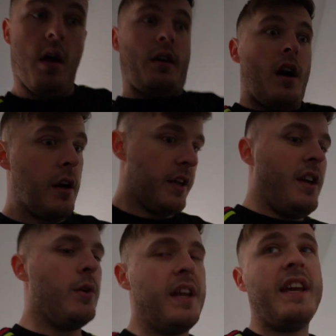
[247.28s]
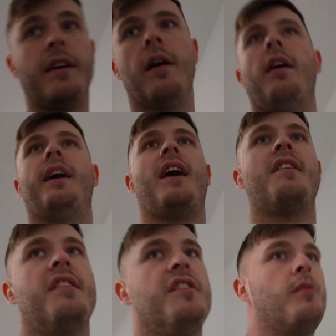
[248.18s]
kind of unique, I guess,
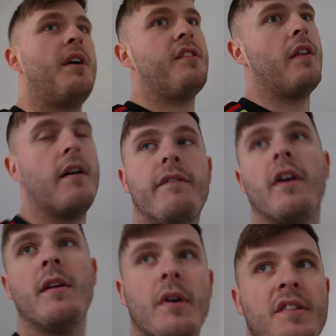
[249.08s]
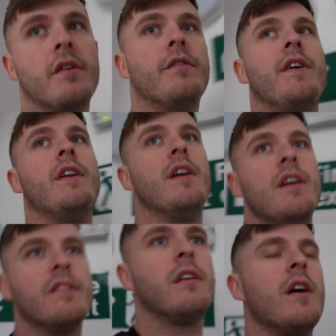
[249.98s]
situation that I'm finding myself in
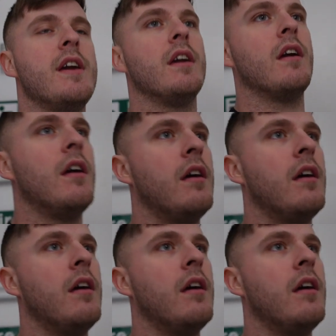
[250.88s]
is like,